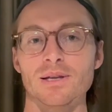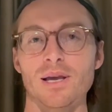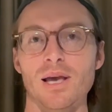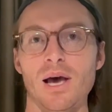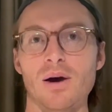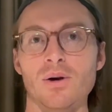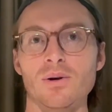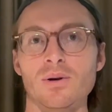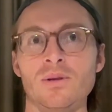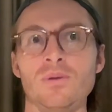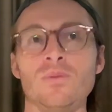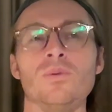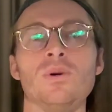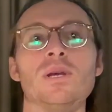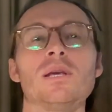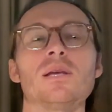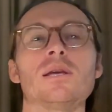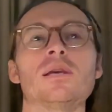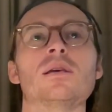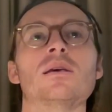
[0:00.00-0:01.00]
how can
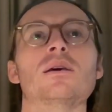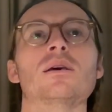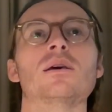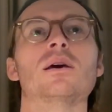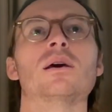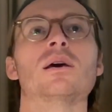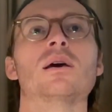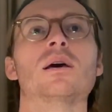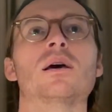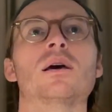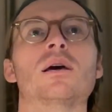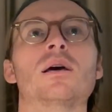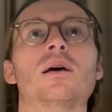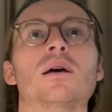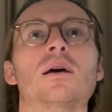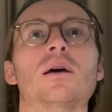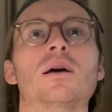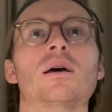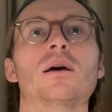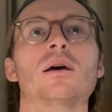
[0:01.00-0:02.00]
we
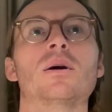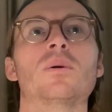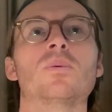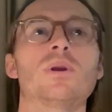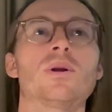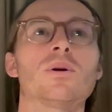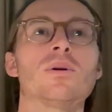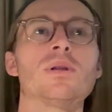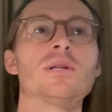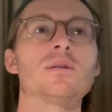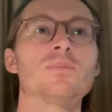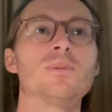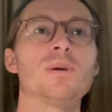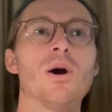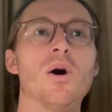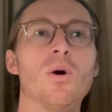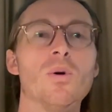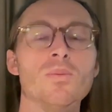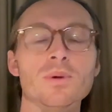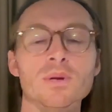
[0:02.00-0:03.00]
don't need to
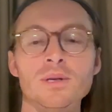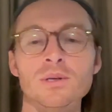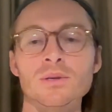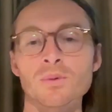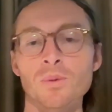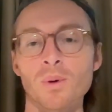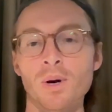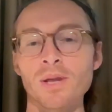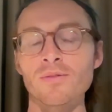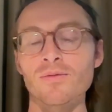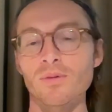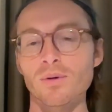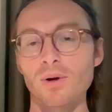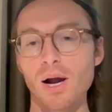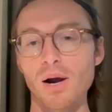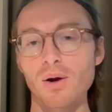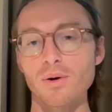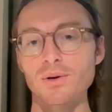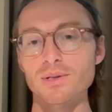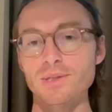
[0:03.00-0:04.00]
be open 24
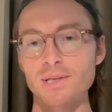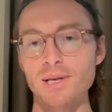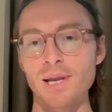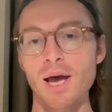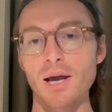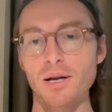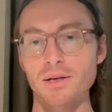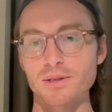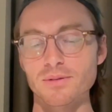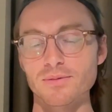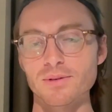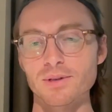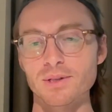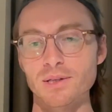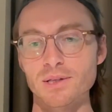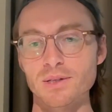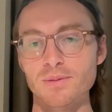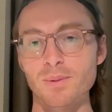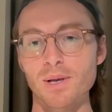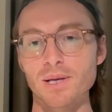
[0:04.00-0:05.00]
hours and active in
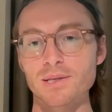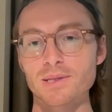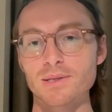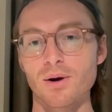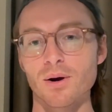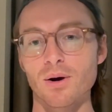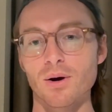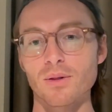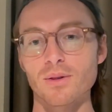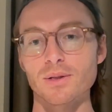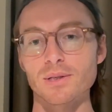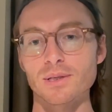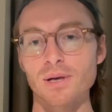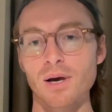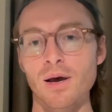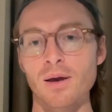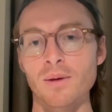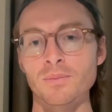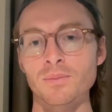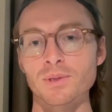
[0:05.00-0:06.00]
the space all the
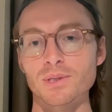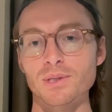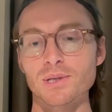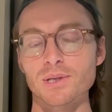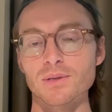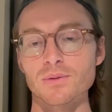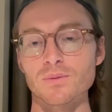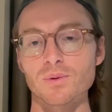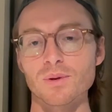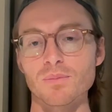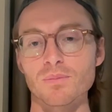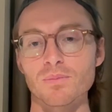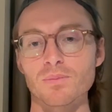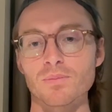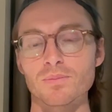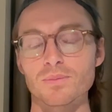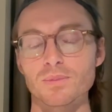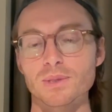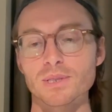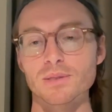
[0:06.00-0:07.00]
time, just because we,
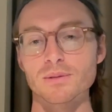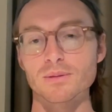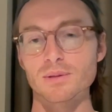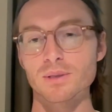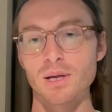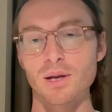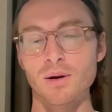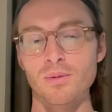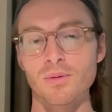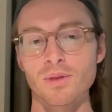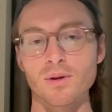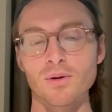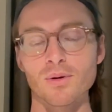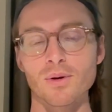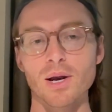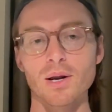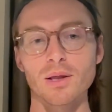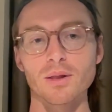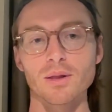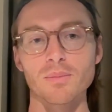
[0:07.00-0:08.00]

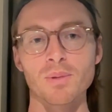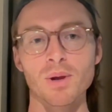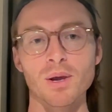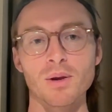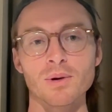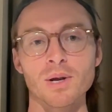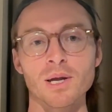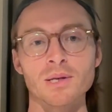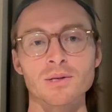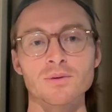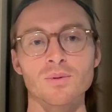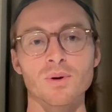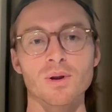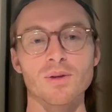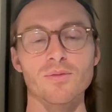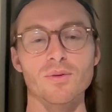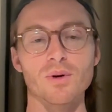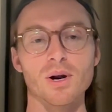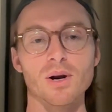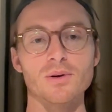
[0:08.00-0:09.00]
theoretically pay rent
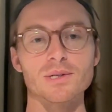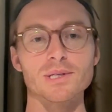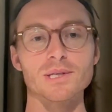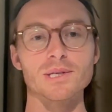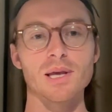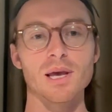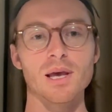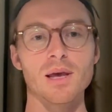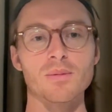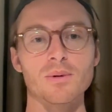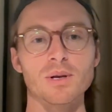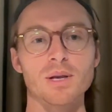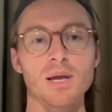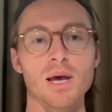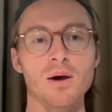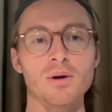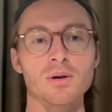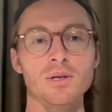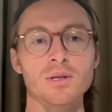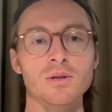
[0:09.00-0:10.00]
24 hours a day. But
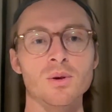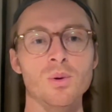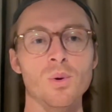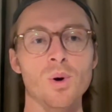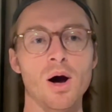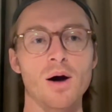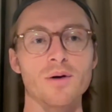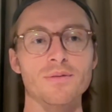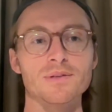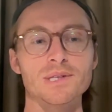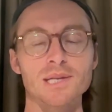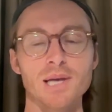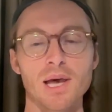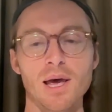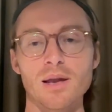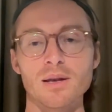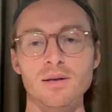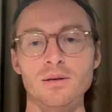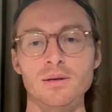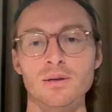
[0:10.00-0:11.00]
how can you
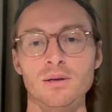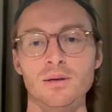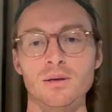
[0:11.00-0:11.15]
offset